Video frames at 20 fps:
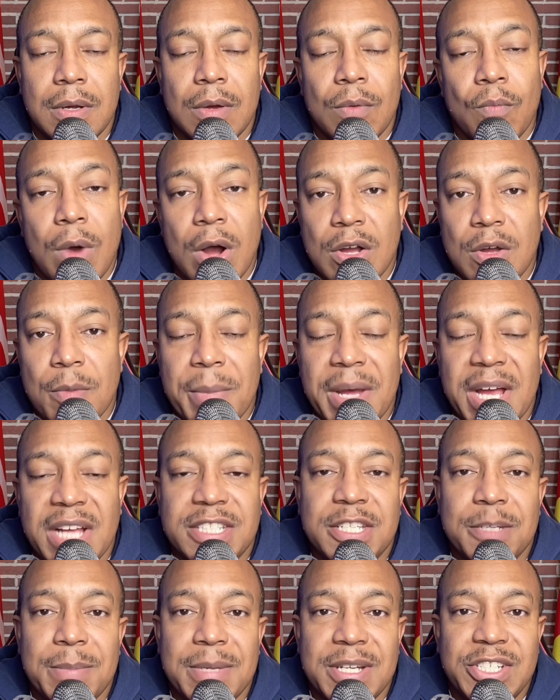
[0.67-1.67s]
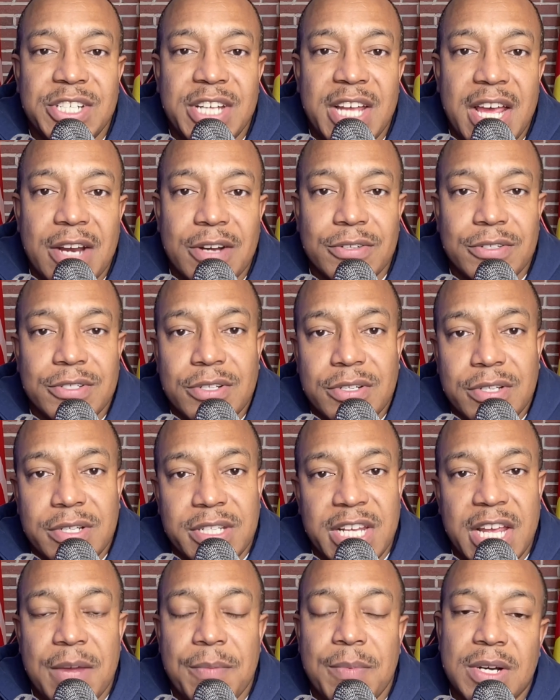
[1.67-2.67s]
Welcome back to my channel. So
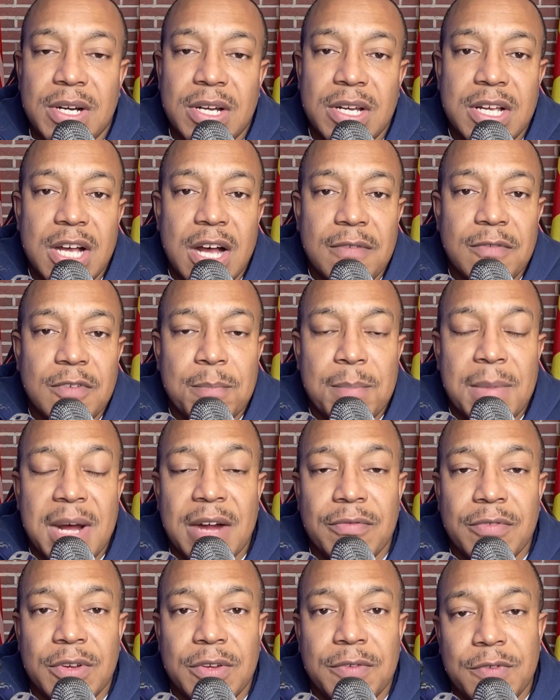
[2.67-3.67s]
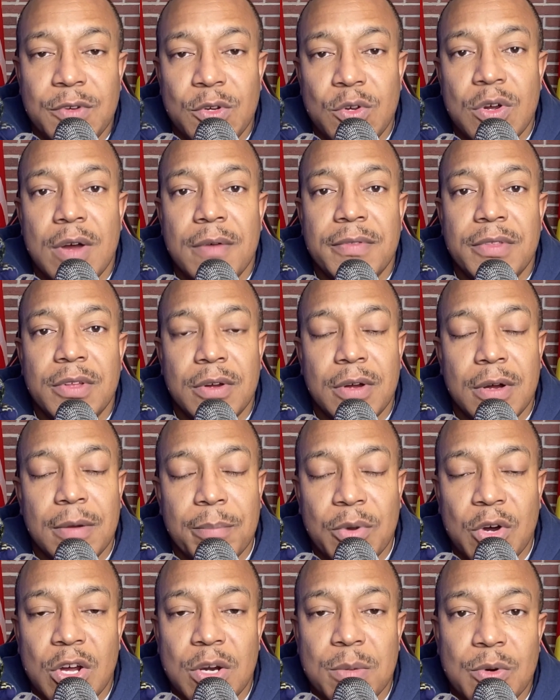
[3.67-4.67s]
today we're going to cover my review of the um,
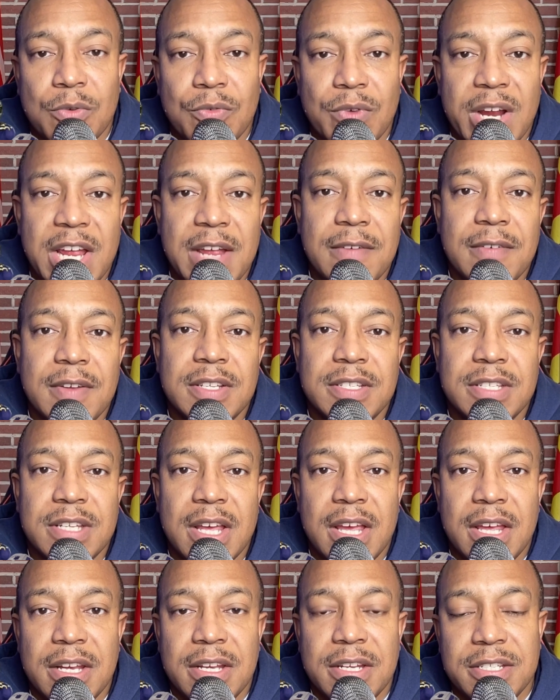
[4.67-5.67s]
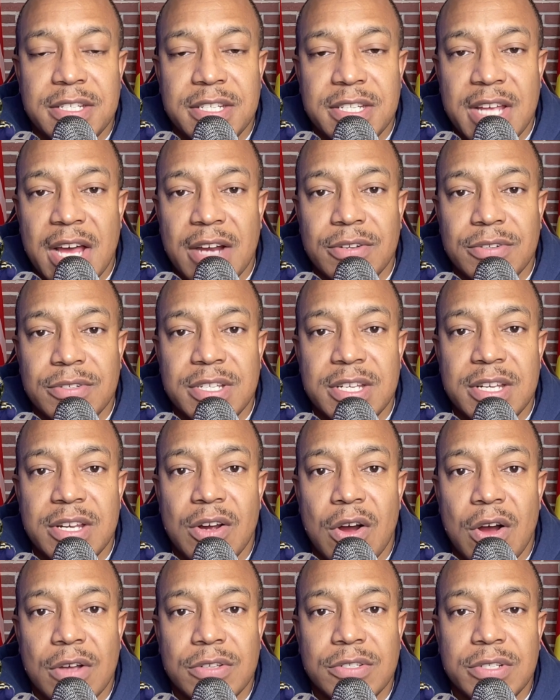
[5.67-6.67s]
Baltimore Ravens and the Seattle
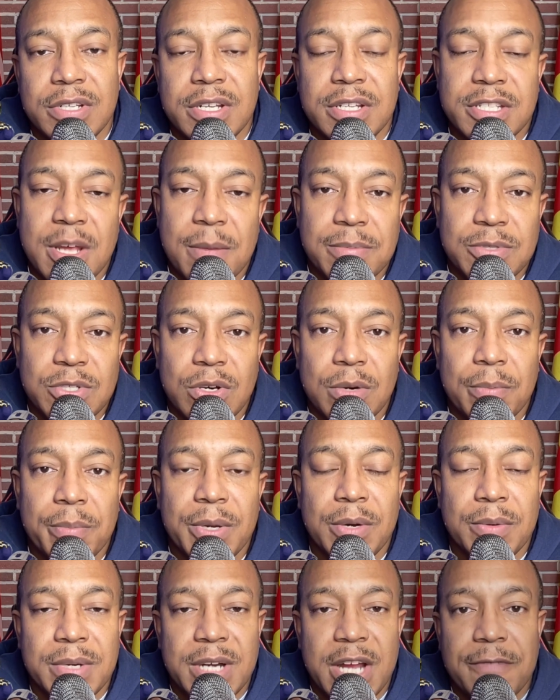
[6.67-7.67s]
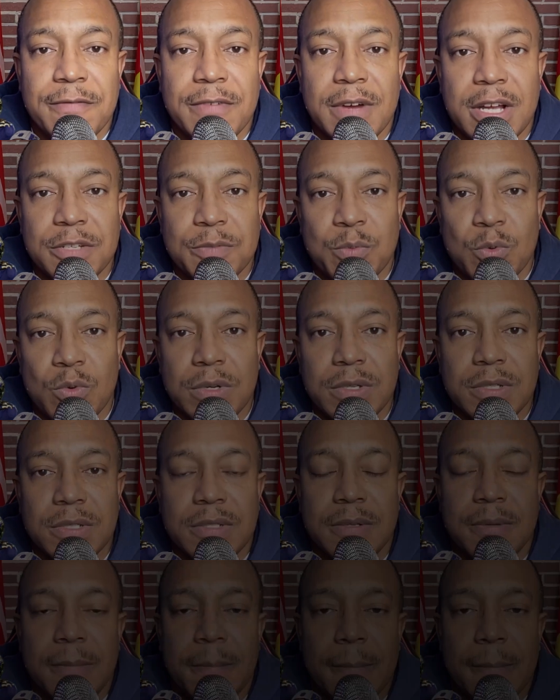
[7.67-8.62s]
Seahawks in this episode of Baltimore Night Five Sports.